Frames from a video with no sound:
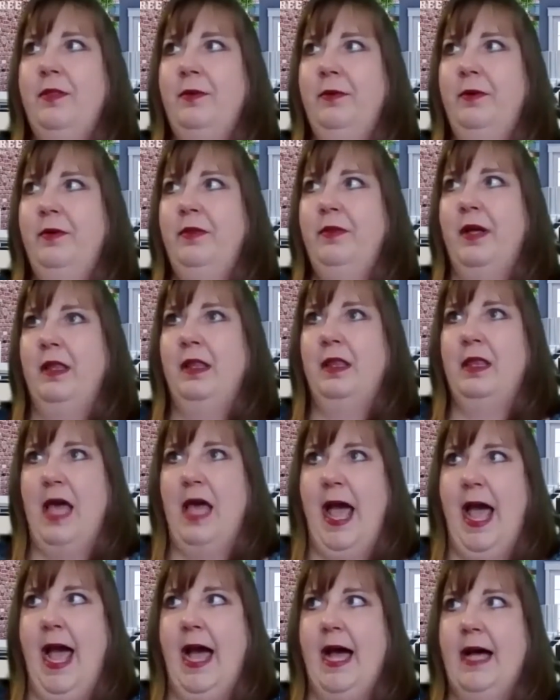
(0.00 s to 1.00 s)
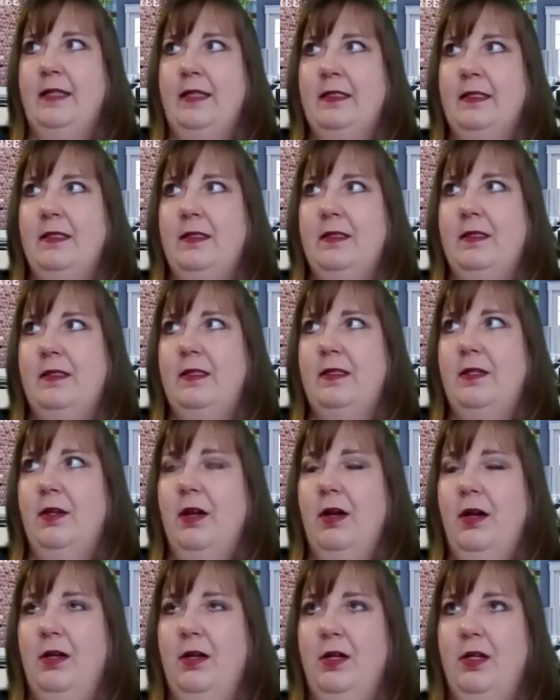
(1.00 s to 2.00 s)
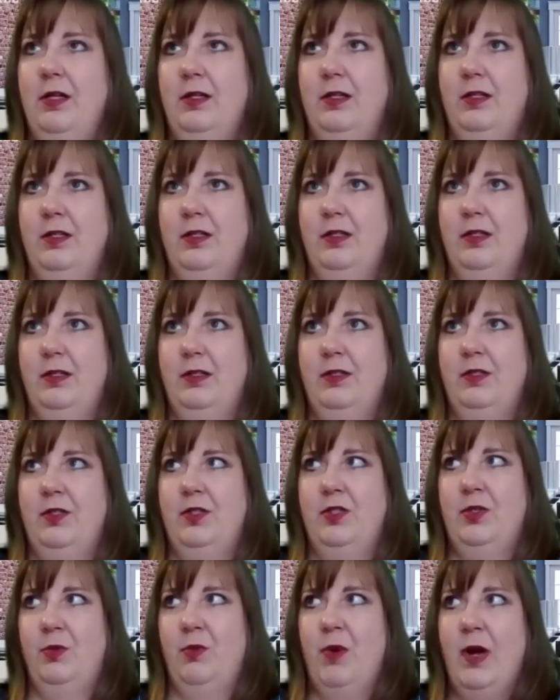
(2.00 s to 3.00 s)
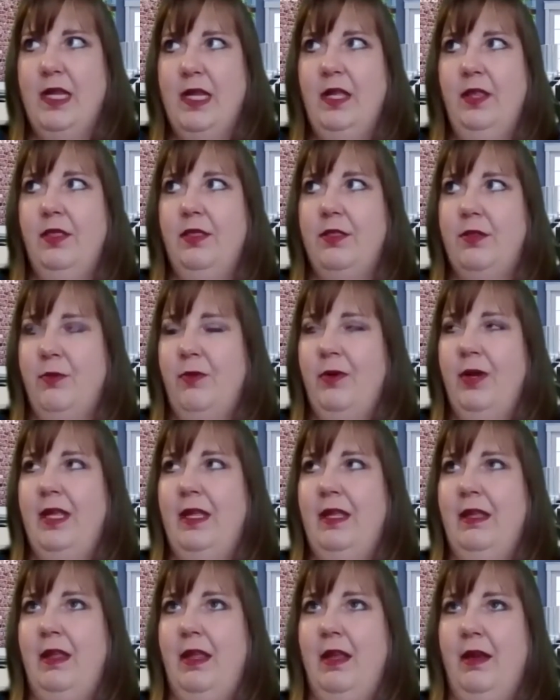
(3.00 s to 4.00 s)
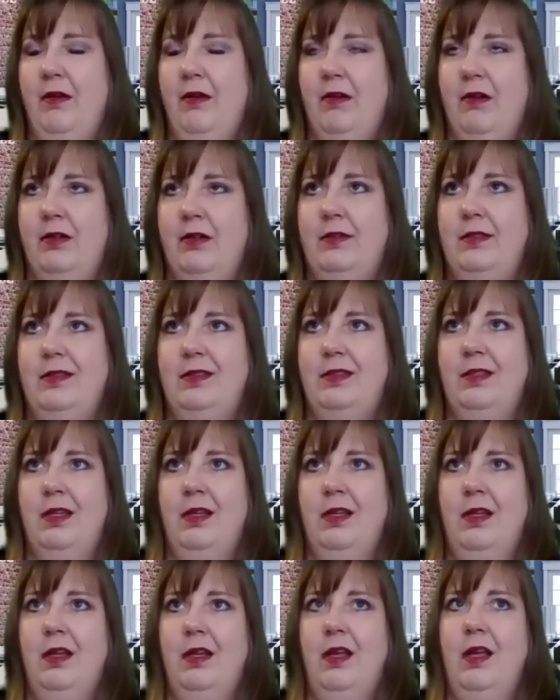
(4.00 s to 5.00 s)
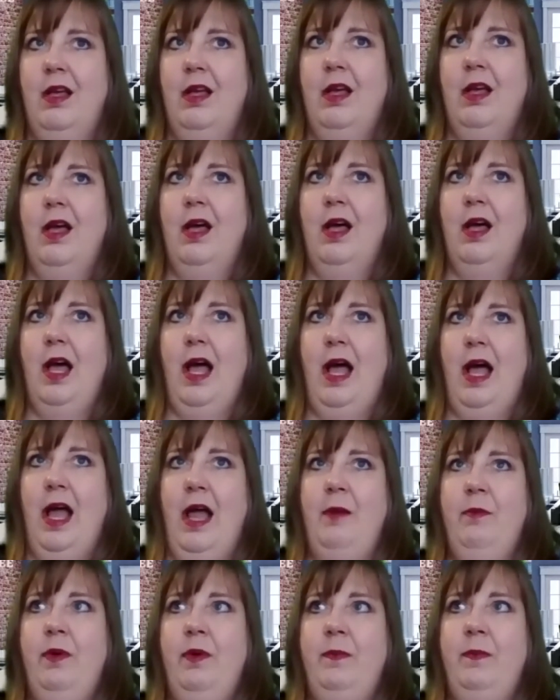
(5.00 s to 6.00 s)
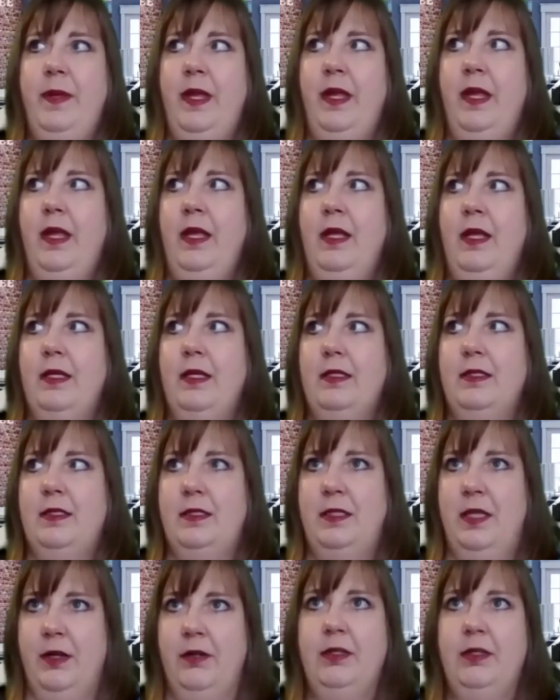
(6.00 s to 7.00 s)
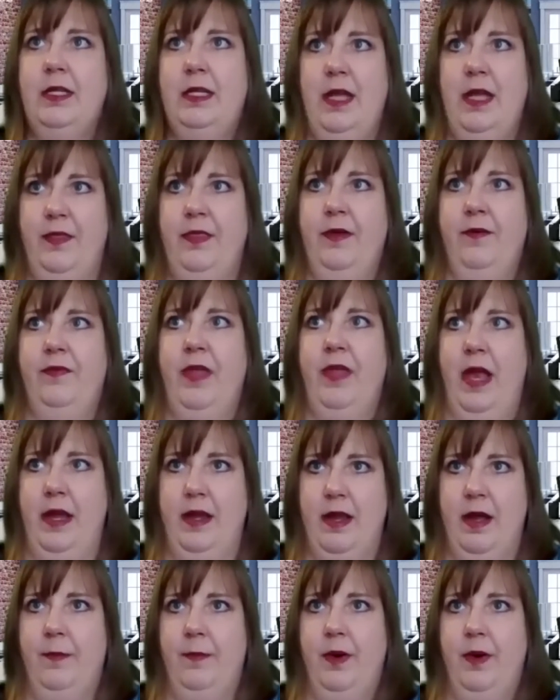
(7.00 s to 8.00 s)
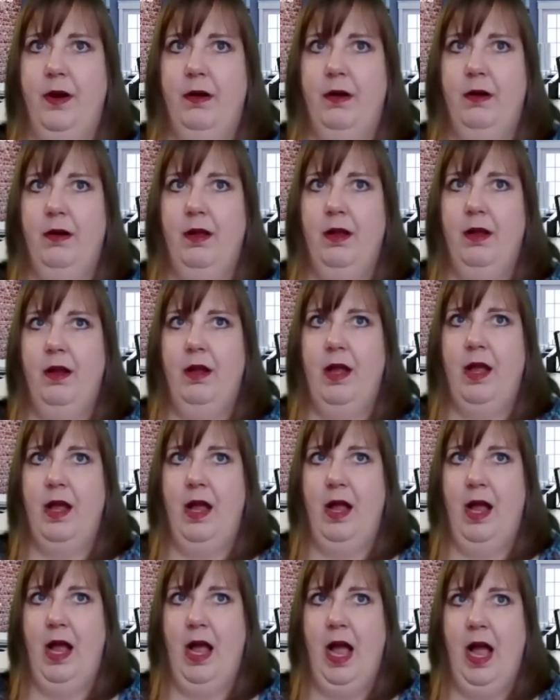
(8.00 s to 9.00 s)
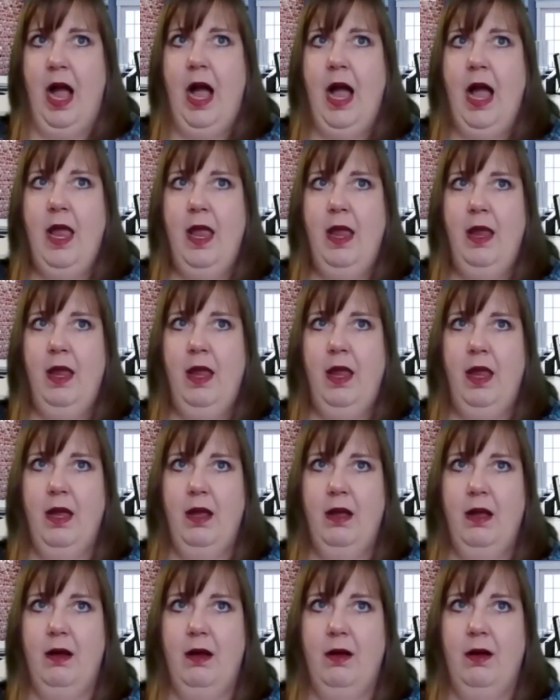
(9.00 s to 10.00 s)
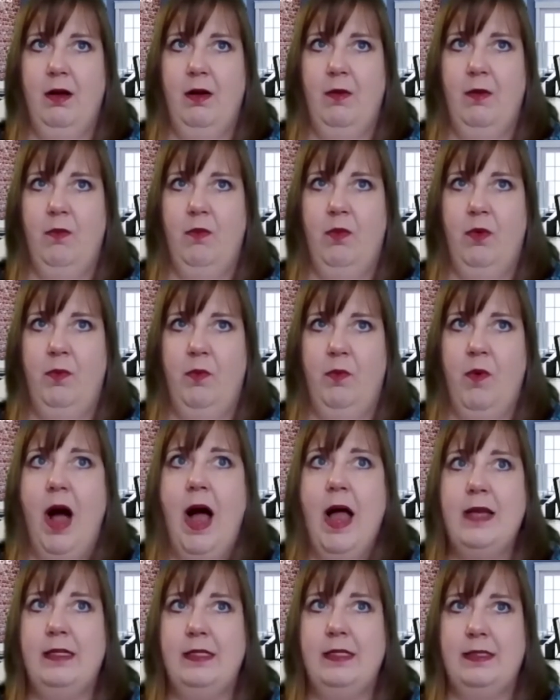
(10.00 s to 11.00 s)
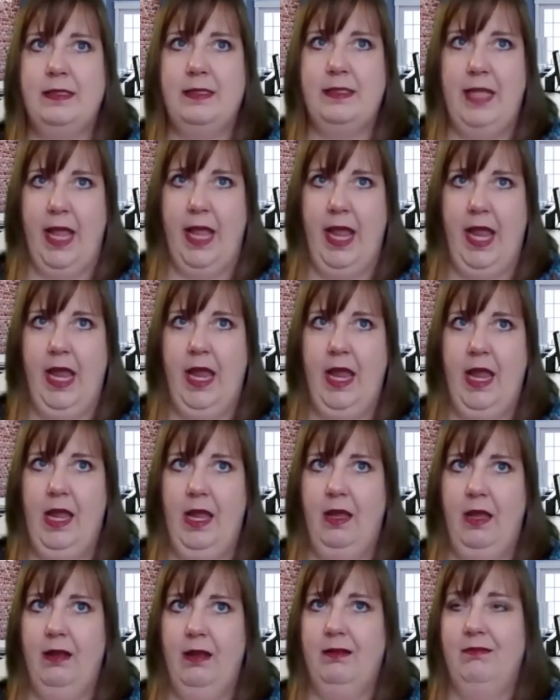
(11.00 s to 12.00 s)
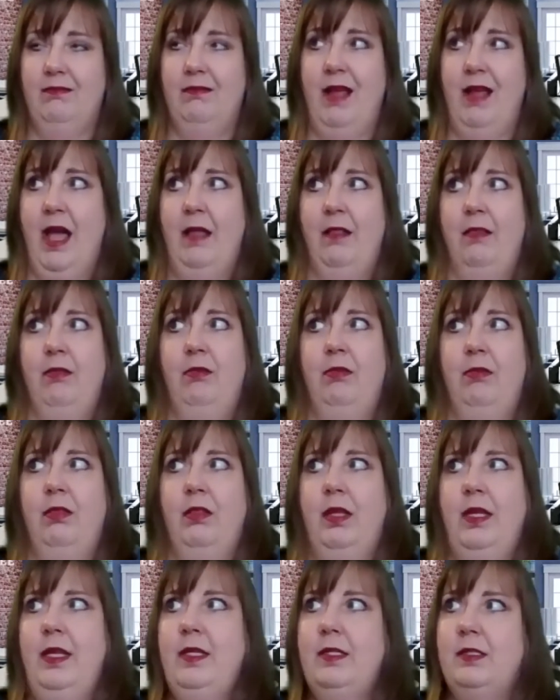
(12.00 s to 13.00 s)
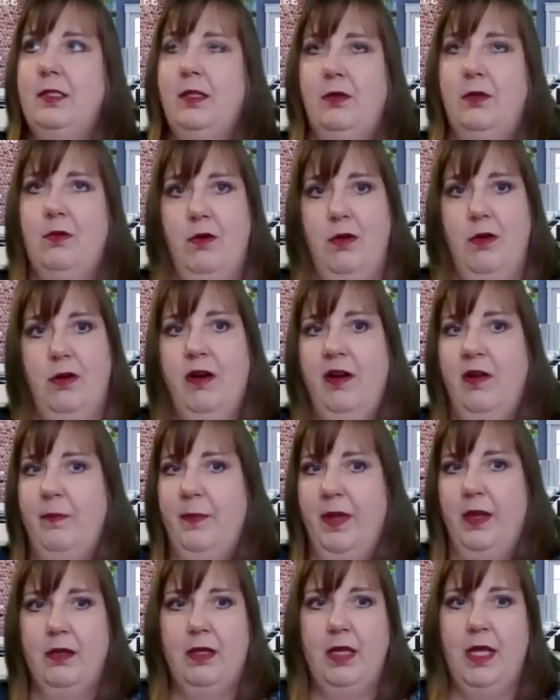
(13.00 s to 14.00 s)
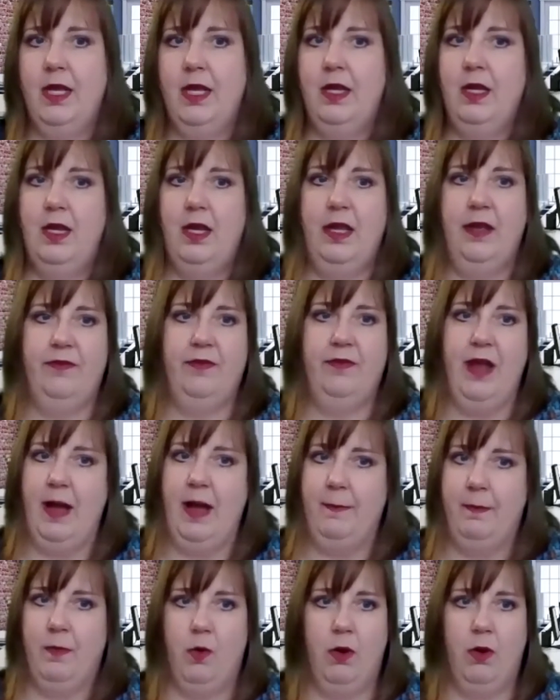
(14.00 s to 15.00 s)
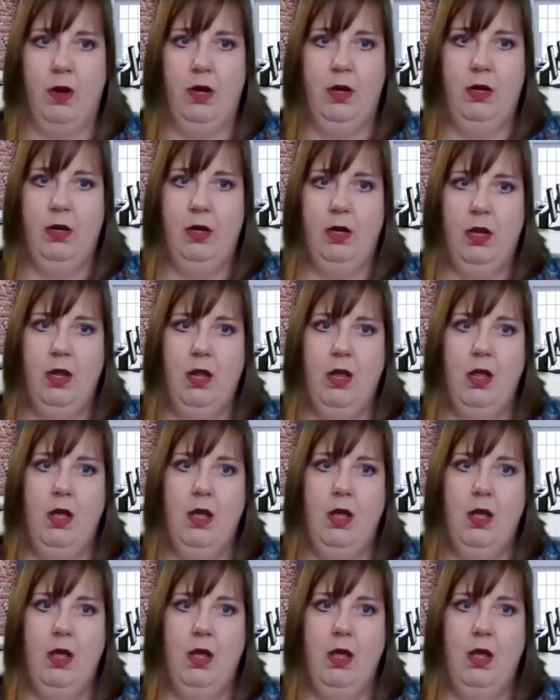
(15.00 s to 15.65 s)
through the last 20, 30 years, I would be scared to death of that number. I would want to say at least $250,000, if not more.